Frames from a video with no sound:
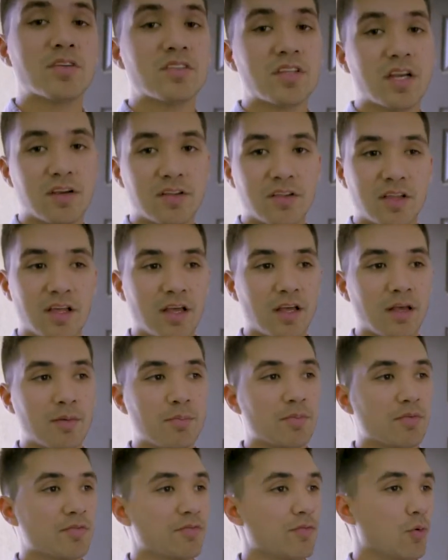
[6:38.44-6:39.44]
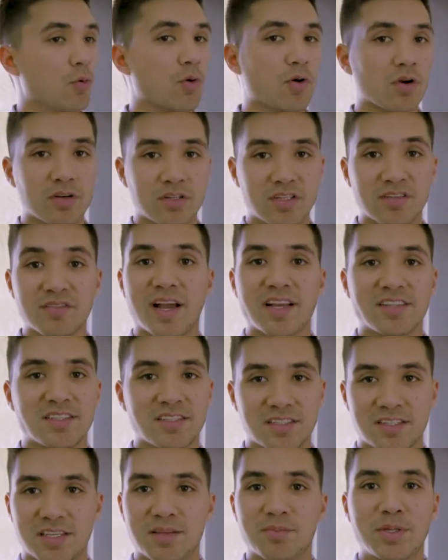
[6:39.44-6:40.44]
cycle the hub before
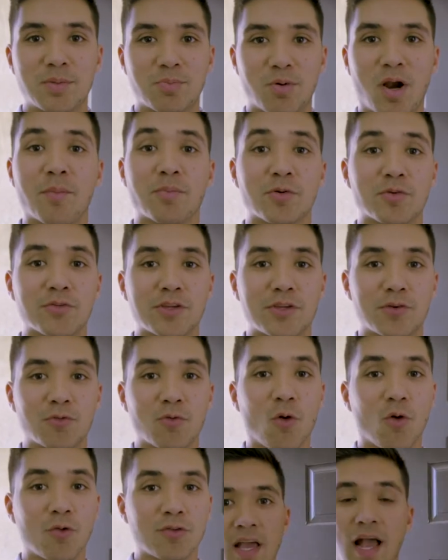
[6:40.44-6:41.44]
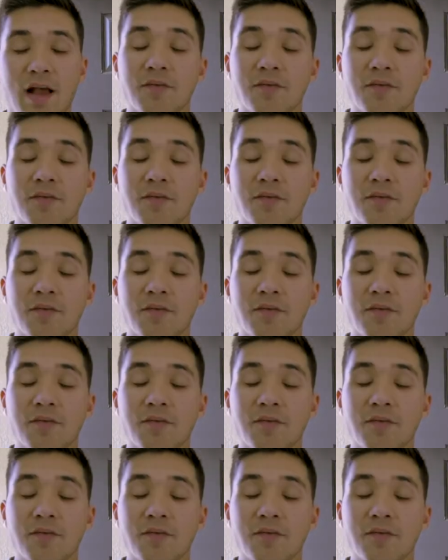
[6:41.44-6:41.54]
devices can be properly enrolled.